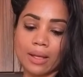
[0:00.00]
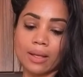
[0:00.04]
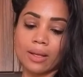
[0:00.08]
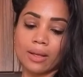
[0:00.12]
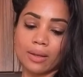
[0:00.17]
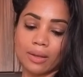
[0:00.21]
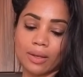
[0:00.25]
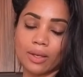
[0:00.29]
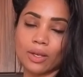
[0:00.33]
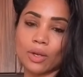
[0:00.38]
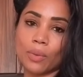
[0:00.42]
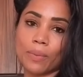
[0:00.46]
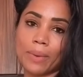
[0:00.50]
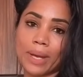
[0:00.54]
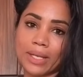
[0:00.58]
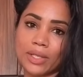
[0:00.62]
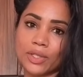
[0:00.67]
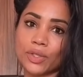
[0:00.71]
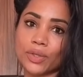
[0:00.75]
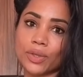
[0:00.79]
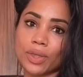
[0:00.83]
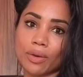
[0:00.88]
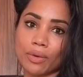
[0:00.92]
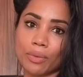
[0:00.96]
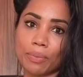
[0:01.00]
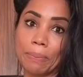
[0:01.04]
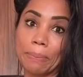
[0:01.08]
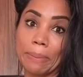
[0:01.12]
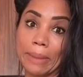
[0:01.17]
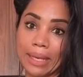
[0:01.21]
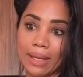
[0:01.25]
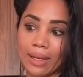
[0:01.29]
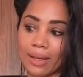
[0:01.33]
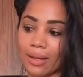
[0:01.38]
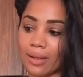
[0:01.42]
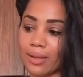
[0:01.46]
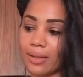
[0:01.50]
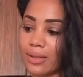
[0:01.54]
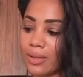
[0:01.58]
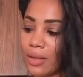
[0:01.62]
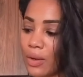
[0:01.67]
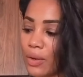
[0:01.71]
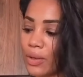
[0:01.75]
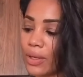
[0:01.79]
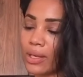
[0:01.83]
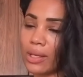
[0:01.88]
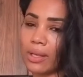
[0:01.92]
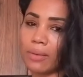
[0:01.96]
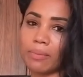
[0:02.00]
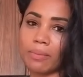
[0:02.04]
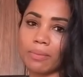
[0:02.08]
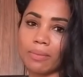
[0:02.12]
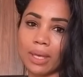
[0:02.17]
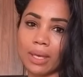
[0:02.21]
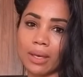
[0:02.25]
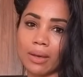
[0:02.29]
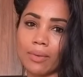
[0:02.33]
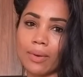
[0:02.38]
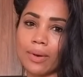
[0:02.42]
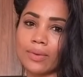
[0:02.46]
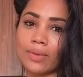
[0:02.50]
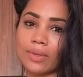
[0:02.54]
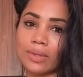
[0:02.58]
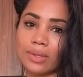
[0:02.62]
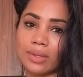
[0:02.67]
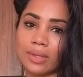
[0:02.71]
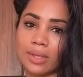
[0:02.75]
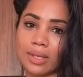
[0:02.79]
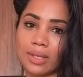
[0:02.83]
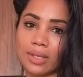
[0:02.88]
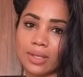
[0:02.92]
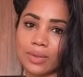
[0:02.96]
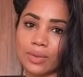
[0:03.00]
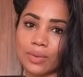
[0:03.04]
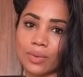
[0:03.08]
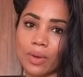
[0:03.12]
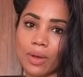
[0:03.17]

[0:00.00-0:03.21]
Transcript: You know, mind you, they're big, so you can make around 6